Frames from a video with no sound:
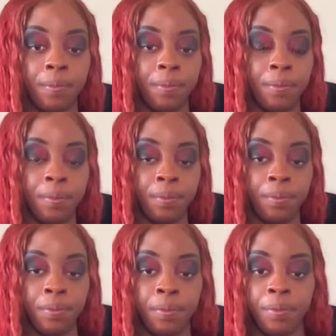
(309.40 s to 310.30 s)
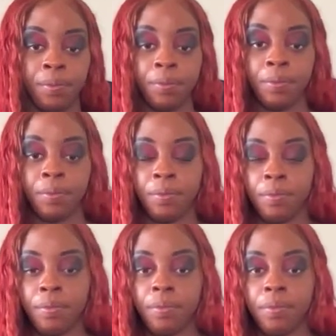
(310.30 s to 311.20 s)

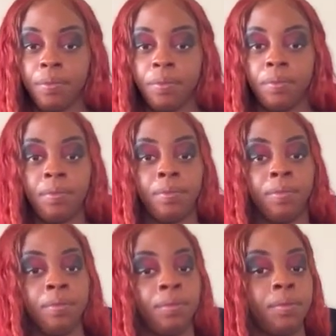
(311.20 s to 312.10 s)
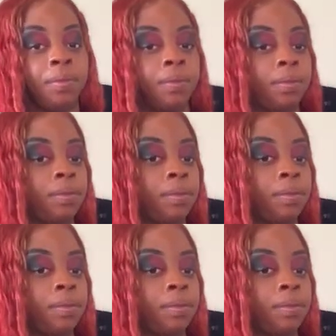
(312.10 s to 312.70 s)
Nobody speaks.